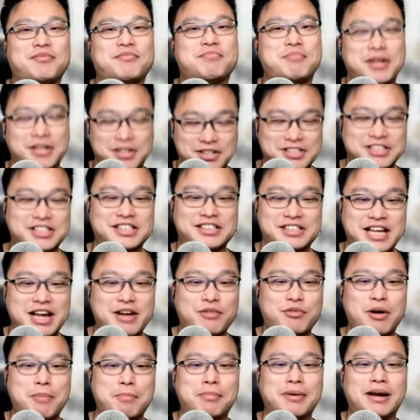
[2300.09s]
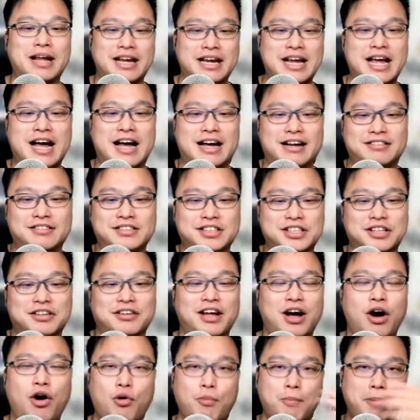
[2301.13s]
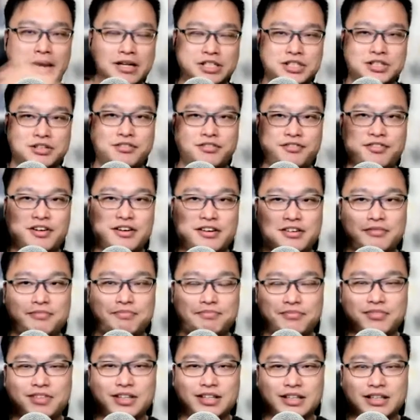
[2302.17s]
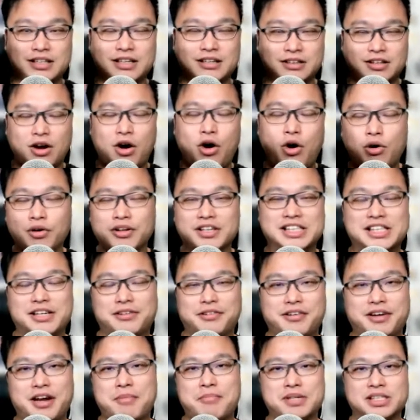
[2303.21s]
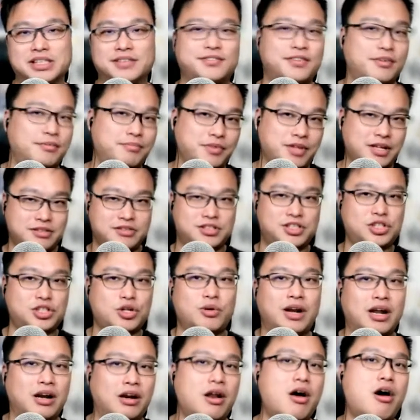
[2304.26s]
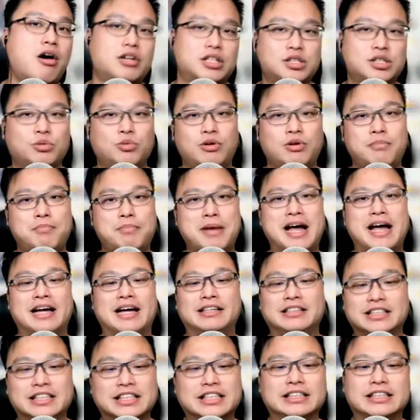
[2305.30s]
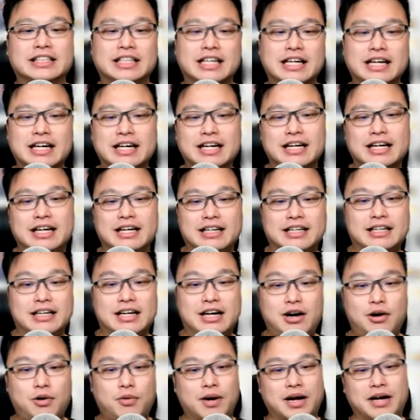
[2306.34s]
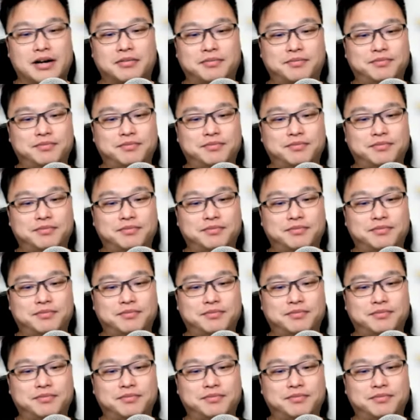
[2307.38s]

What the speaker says: Because they were So the whole bunch of all the serial numbers from the stolen lots were banned. Oh well.